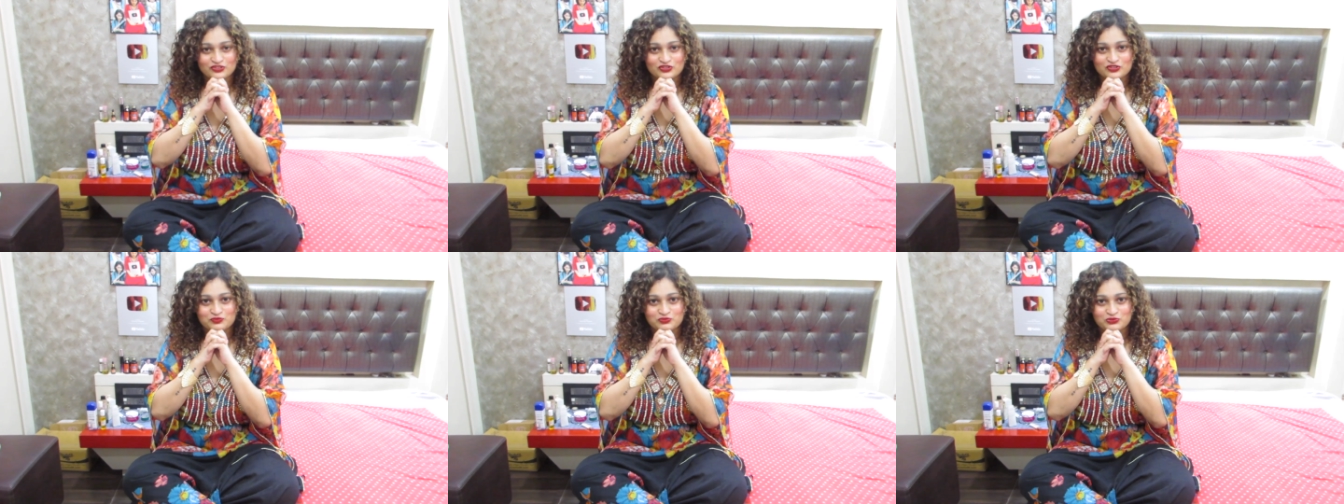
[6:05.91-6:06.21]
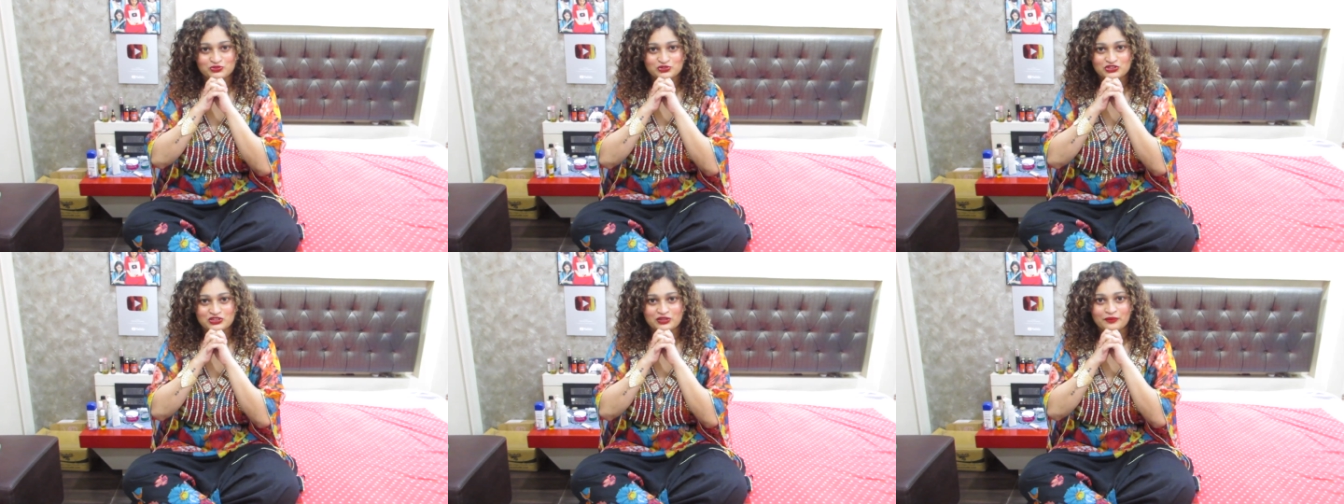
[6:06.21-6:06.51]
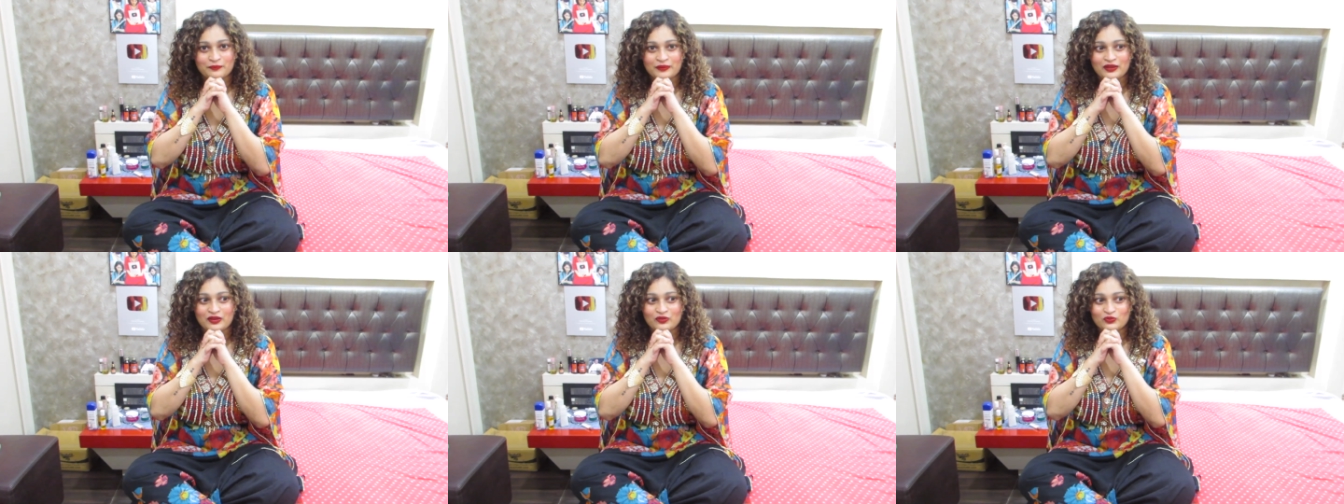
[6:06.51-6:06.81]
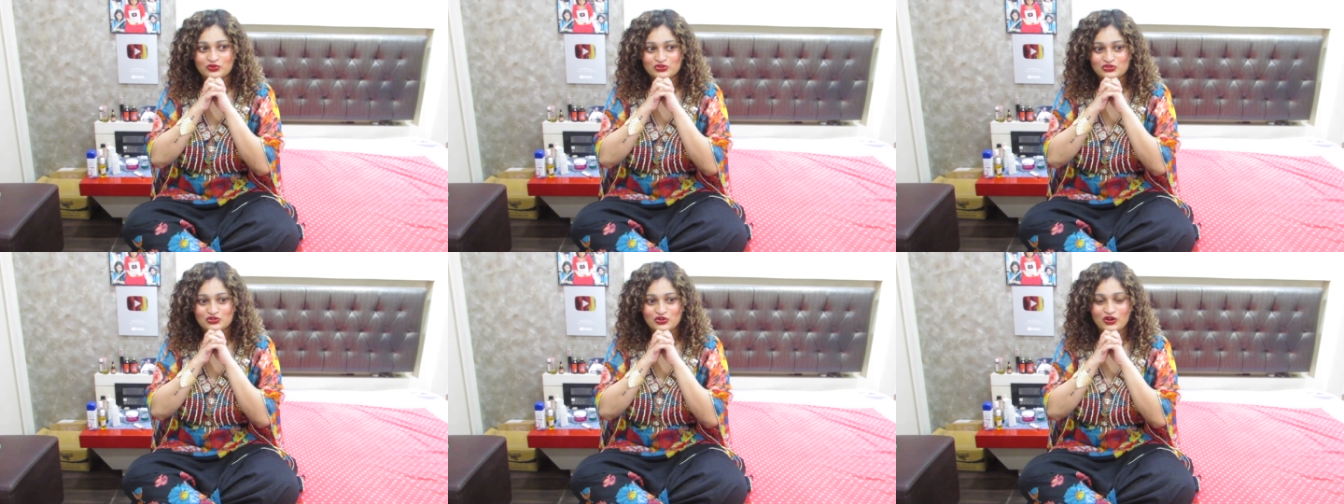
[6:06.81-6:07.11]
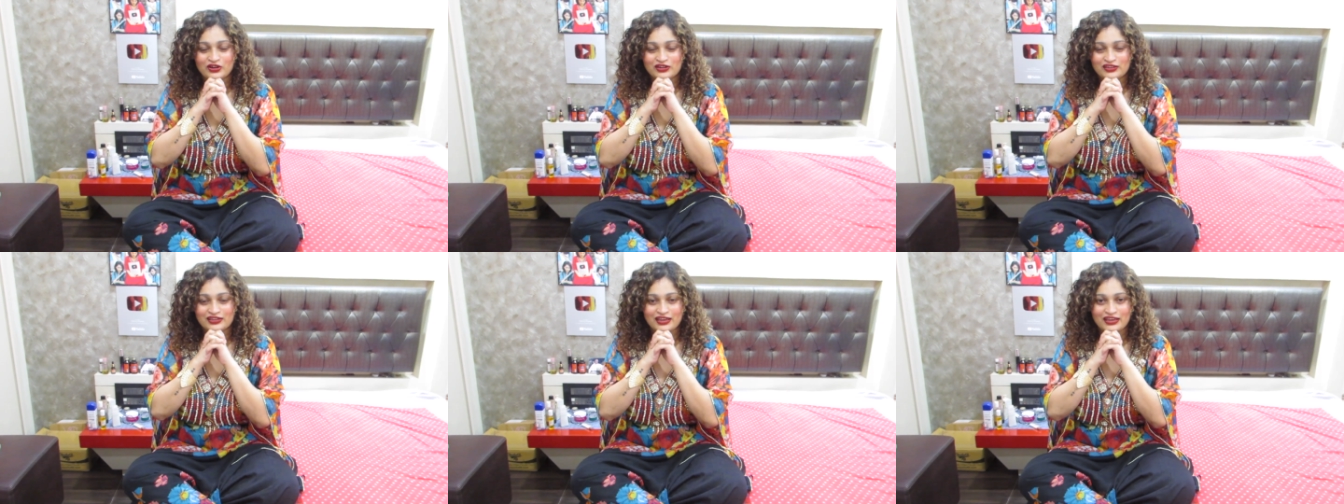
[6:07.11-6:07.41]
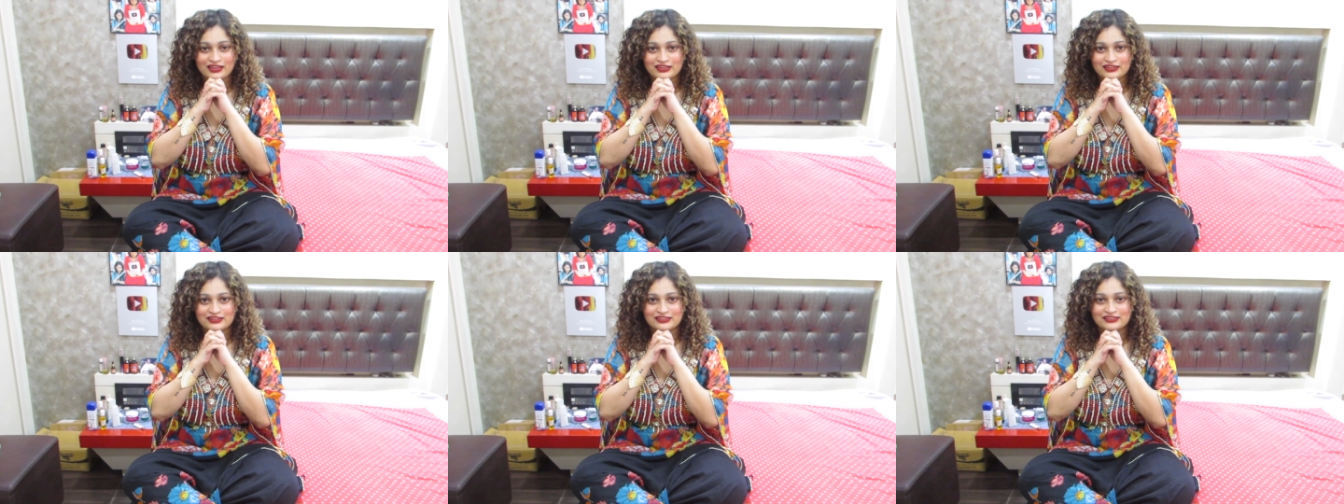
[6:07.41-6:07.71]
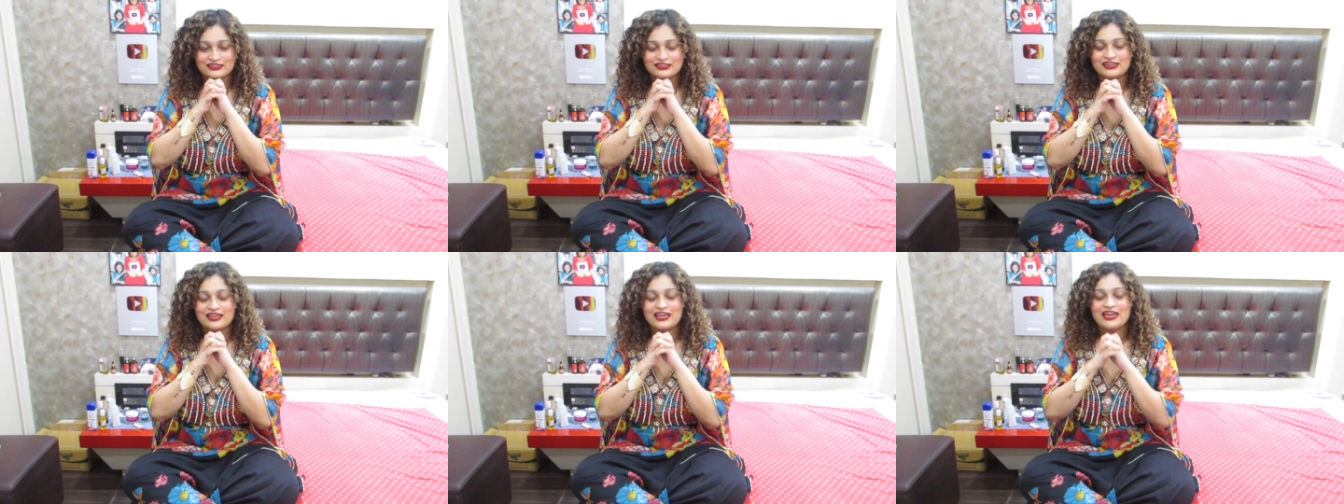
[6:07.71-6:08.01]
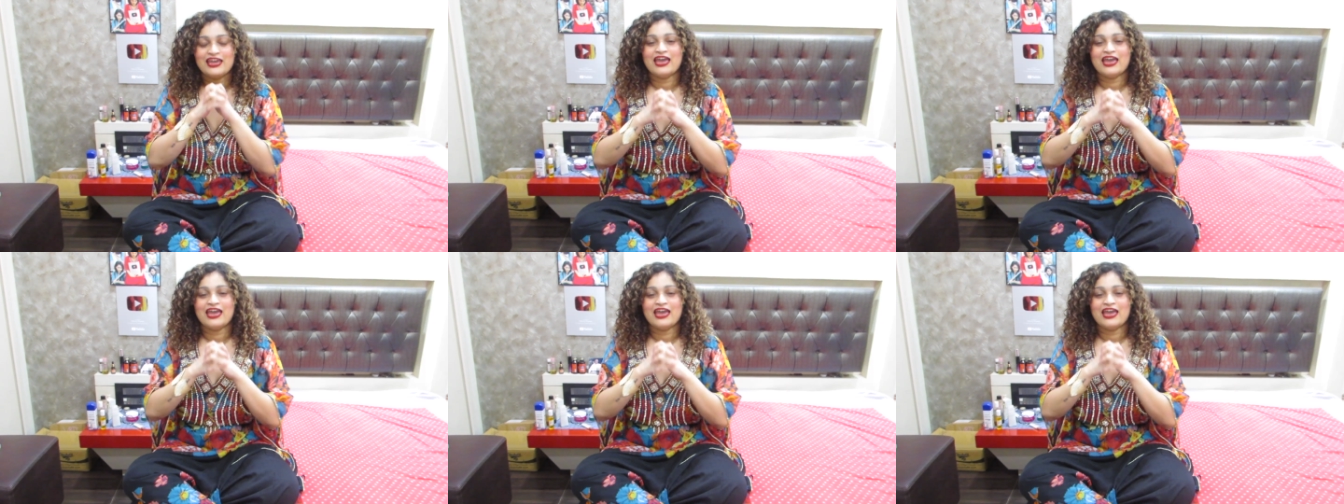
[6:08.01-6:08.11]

trip to Japan which got cancelled.